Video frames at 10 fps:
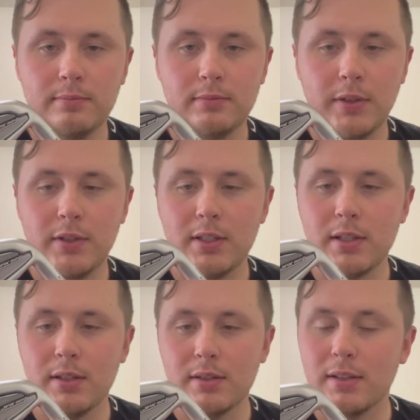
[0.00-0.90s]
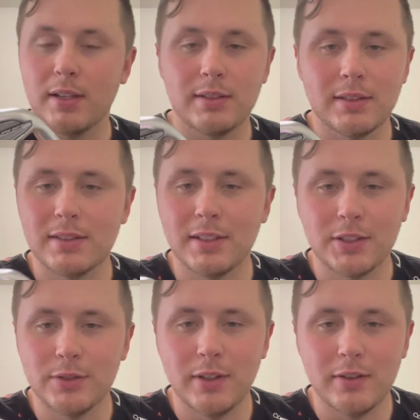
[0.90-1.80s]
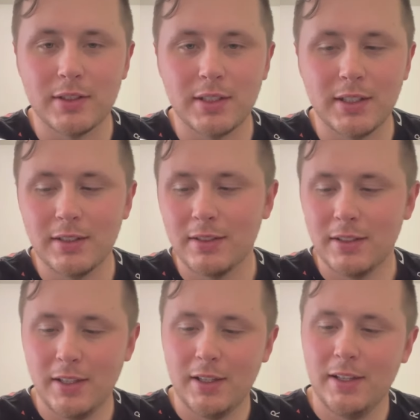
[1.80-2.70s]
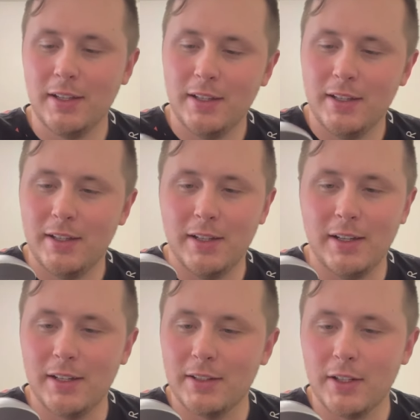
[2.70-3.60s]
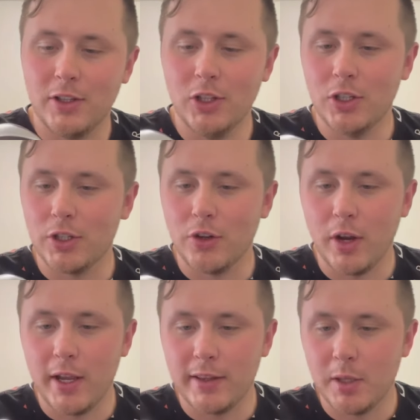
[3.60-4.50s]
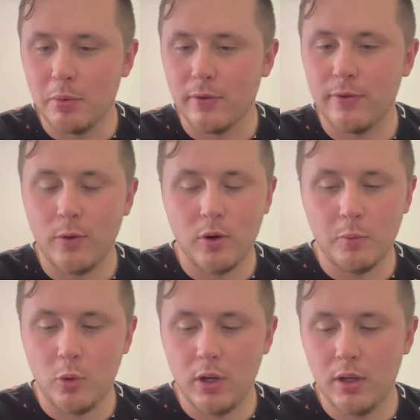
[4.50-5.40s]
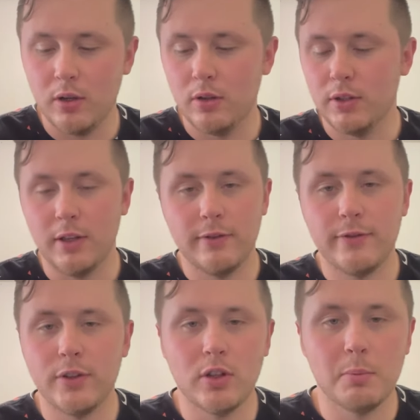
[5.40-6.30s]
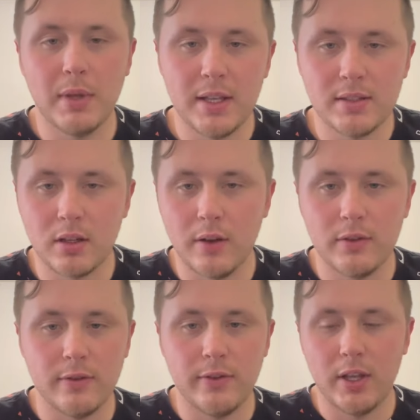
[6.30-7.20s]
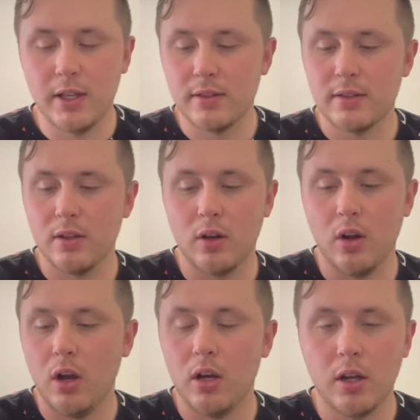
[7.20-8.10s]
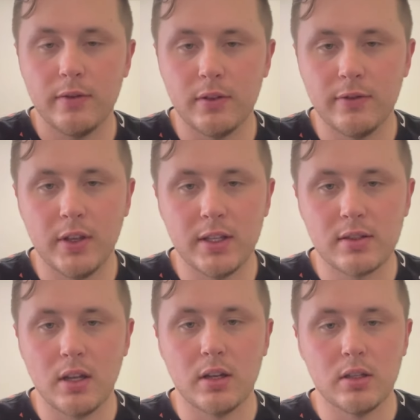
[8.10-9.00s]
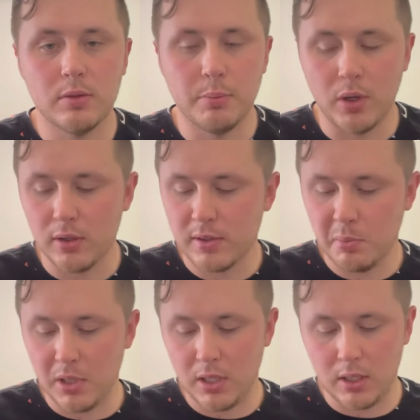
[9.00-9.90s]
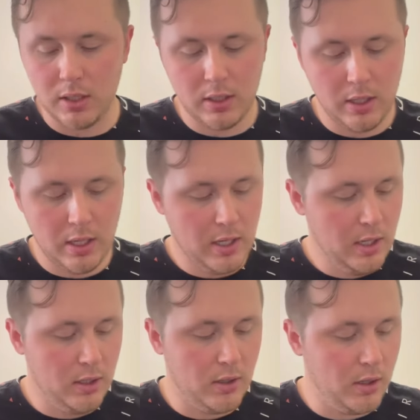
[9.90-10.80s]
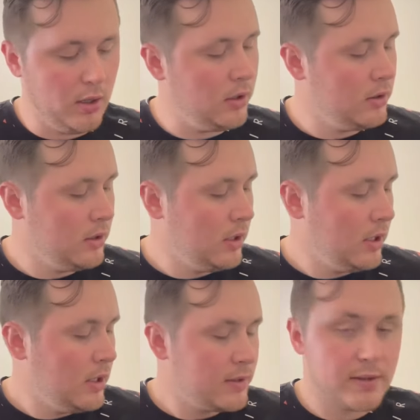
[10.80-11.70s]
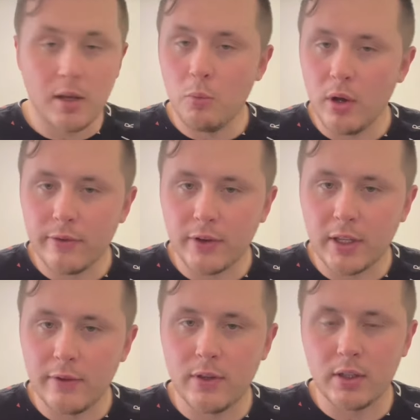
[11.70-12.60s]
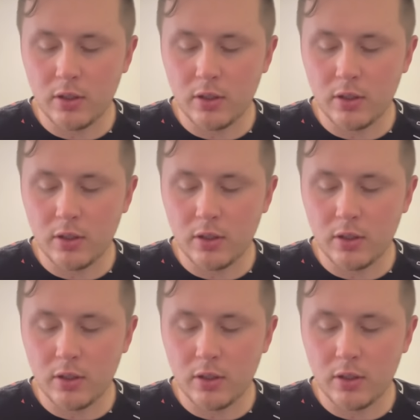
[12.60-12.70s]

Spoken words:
If these ain't the sexiest things you've ever seen. They look great. They perform well. They feel amazing off the face. They're hot off the face, got good ball speed. They're somewhat forgiving.